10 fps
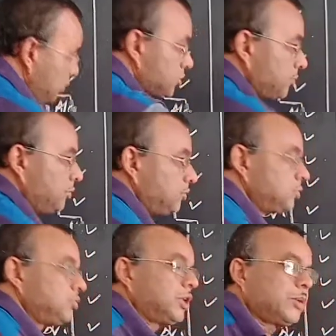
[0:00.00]
distribute.
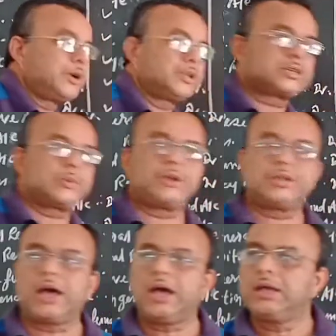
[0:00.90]
Whatever is given in
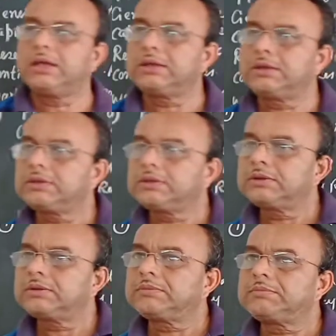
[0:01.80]
the
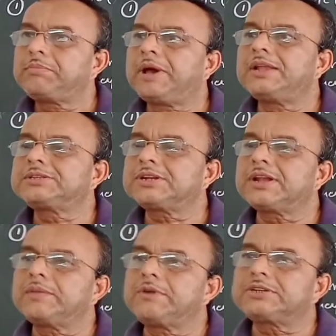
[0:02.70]
balance sheet
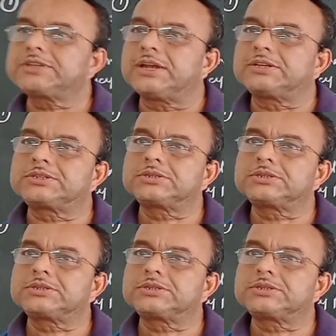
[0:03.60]
liability sides.